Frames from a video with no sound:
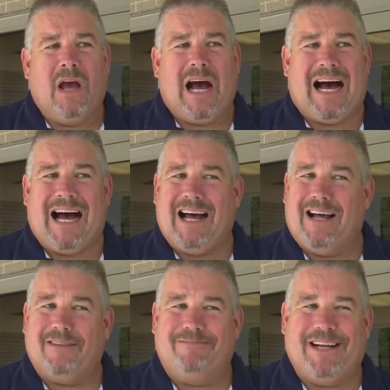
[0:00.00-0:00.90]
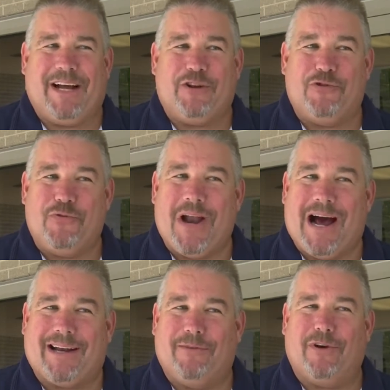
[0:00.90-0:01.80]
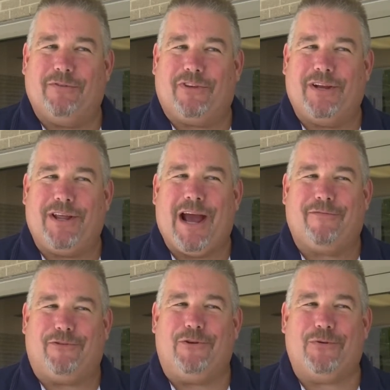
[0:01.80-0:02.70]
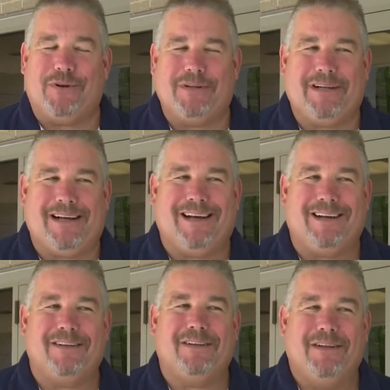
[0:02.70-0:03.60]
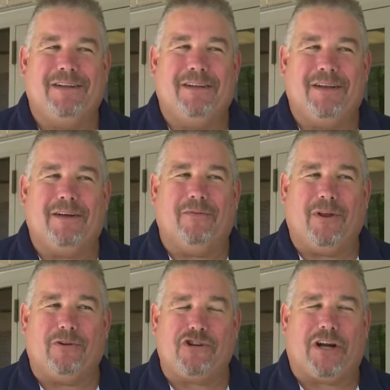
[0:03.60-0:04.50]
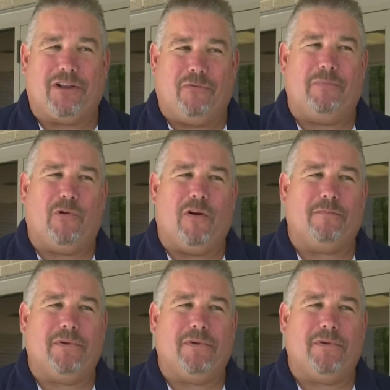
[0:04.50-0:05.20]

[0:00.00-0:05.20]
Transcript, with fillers: I do not. I want to say in the afternoon uh, without checking the report.